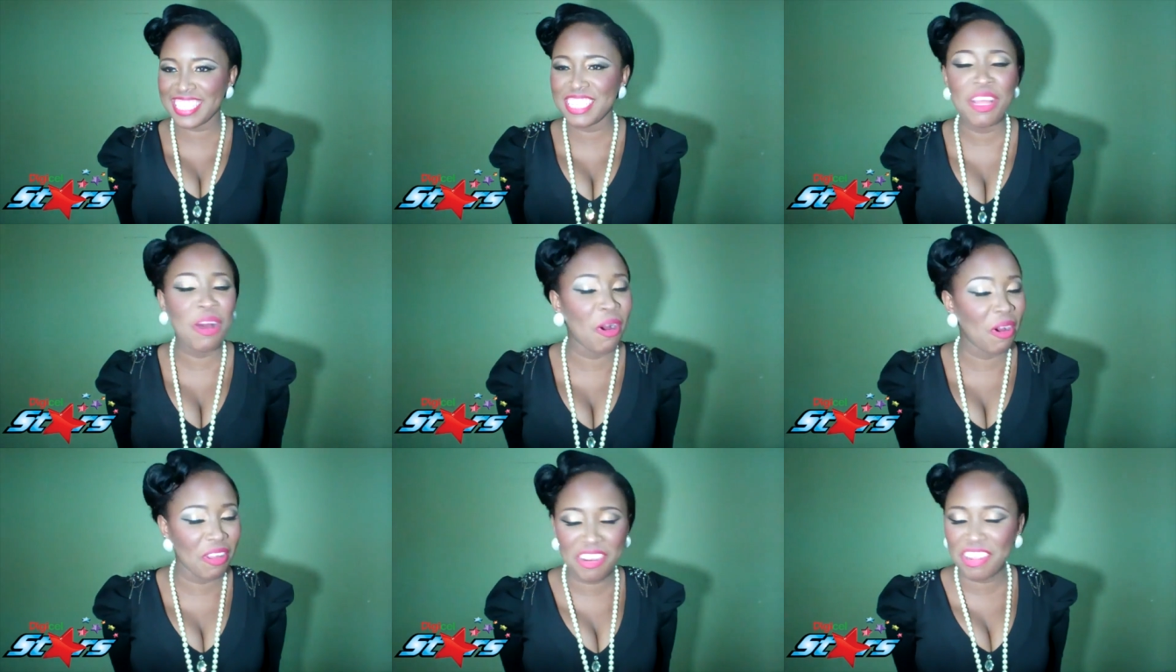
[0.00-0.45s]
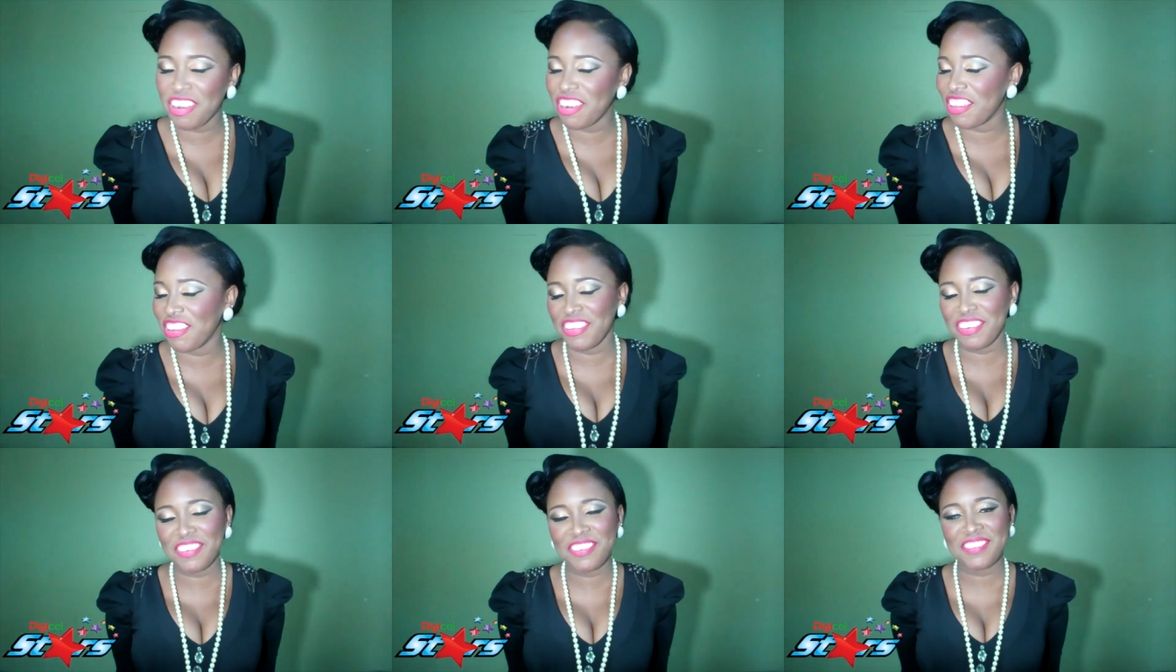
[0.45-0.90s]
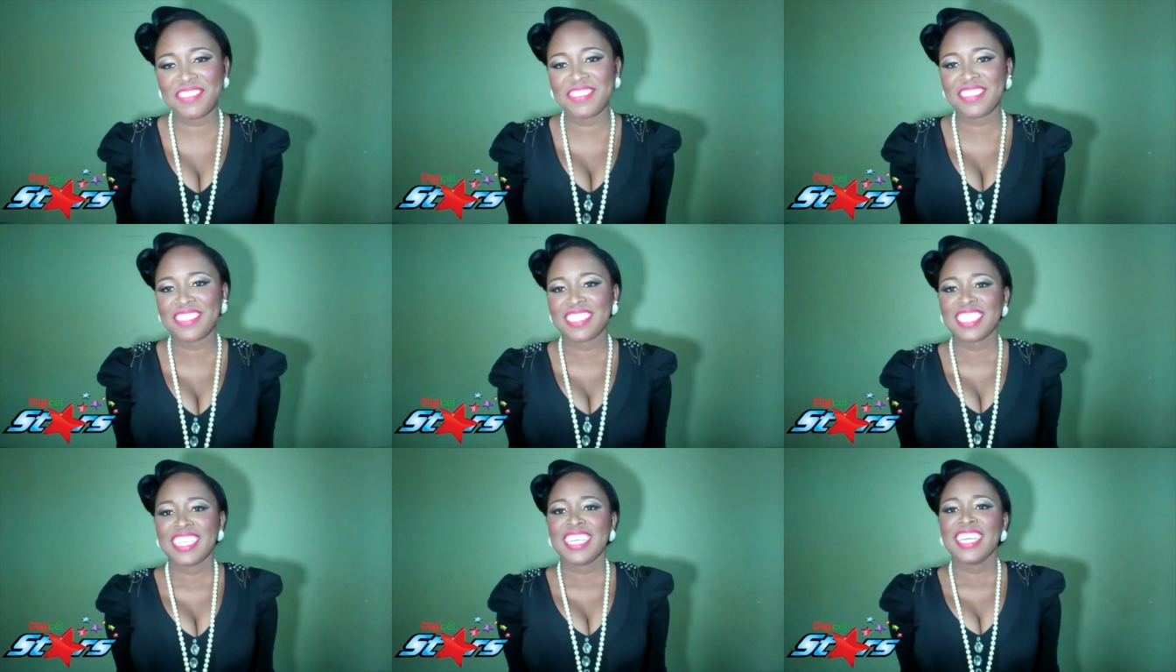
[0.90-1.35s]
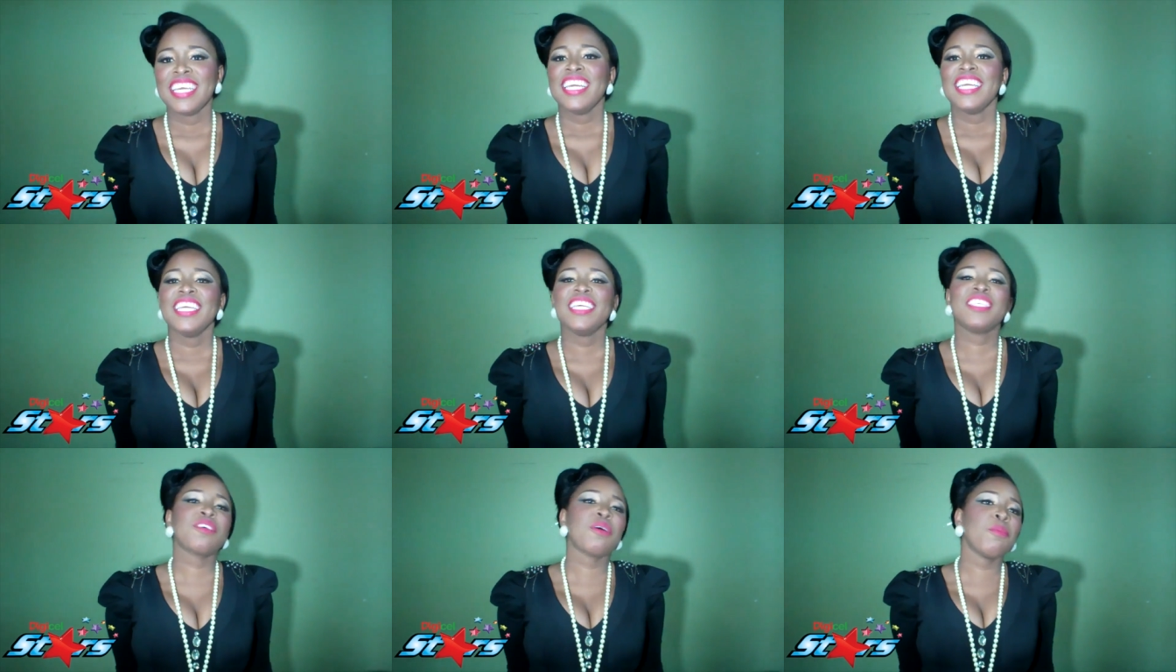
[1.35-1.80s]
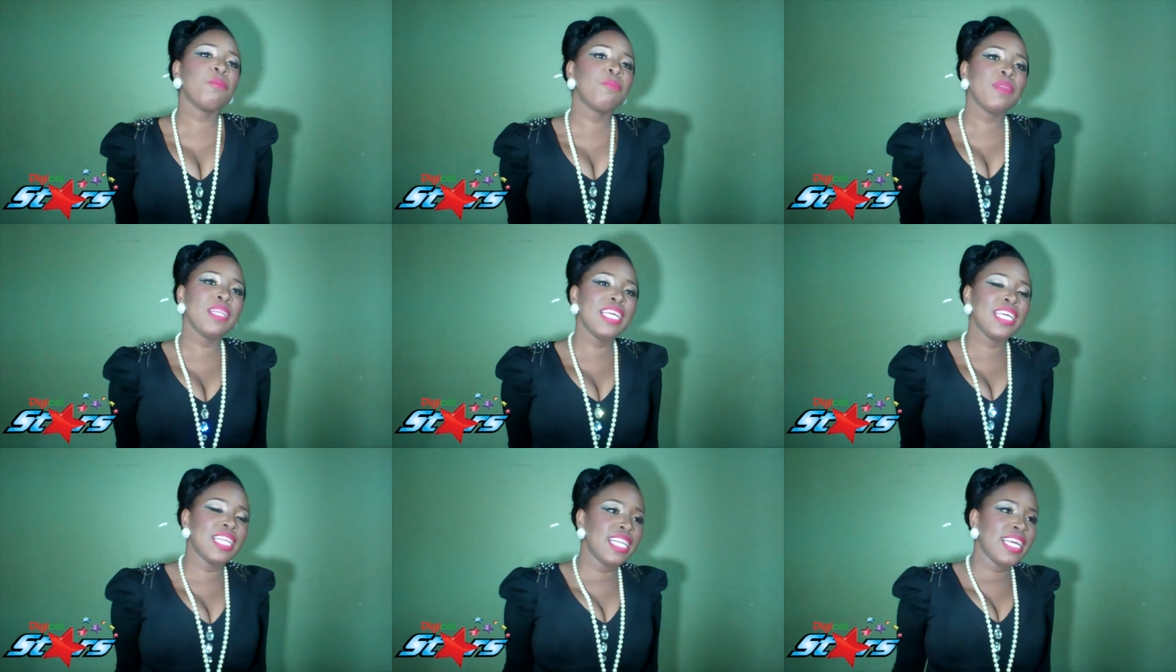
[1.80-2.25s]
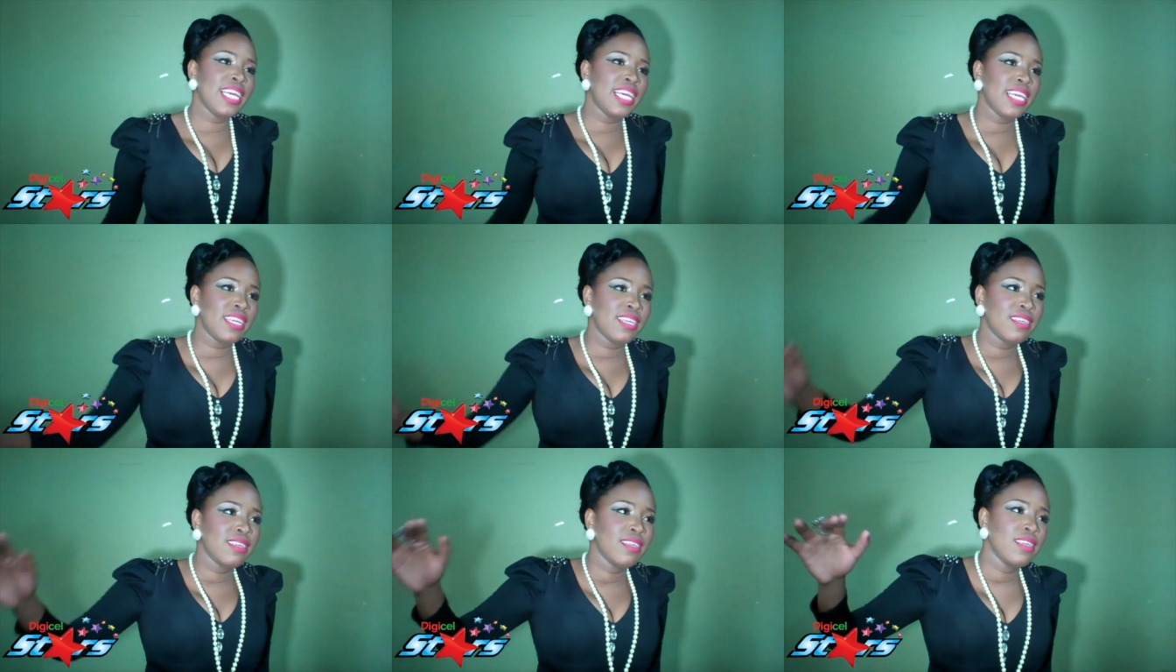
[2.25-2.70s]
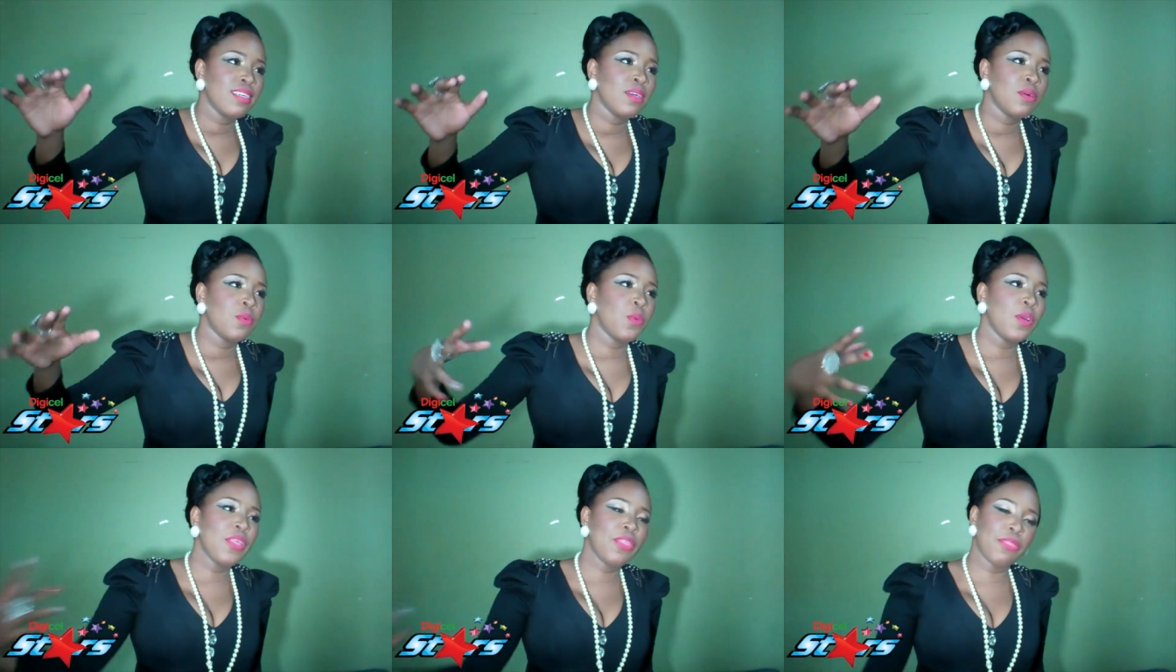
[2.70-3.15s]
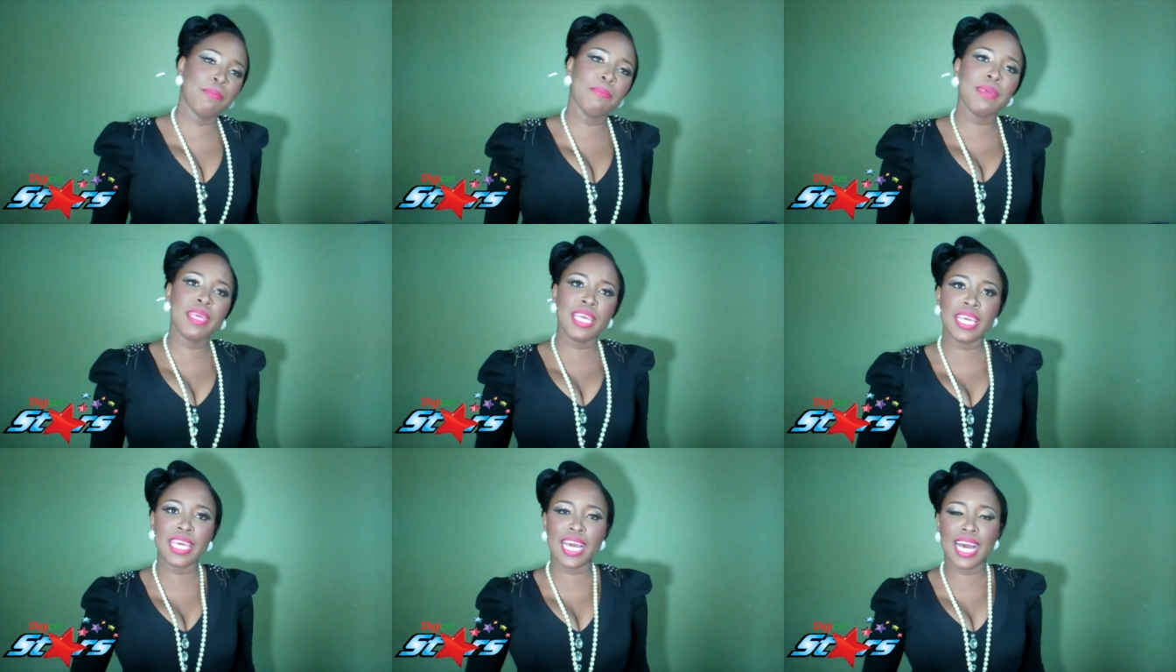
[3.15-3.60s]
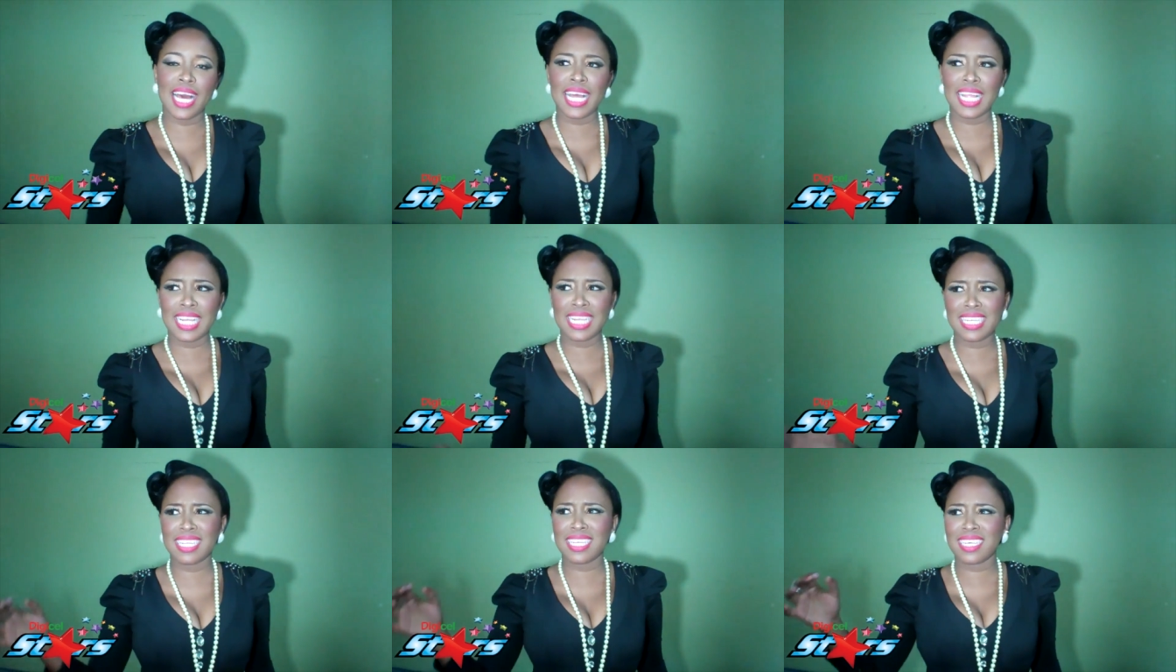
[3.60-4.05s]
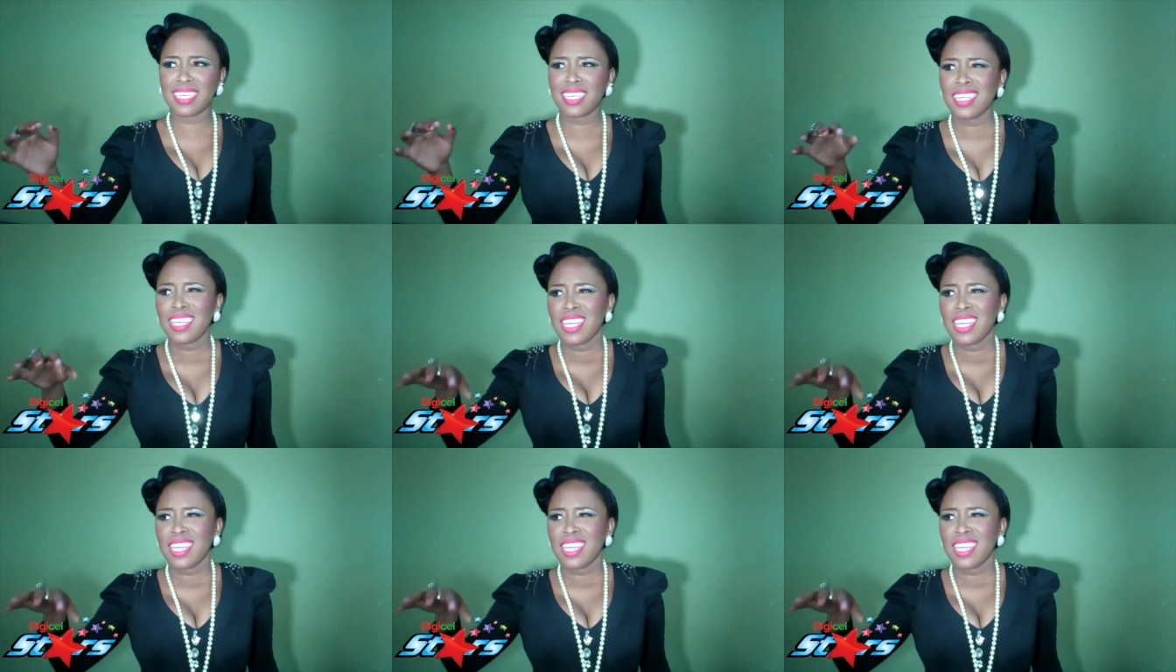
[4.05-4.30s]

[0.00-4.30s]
No. He's completely with me and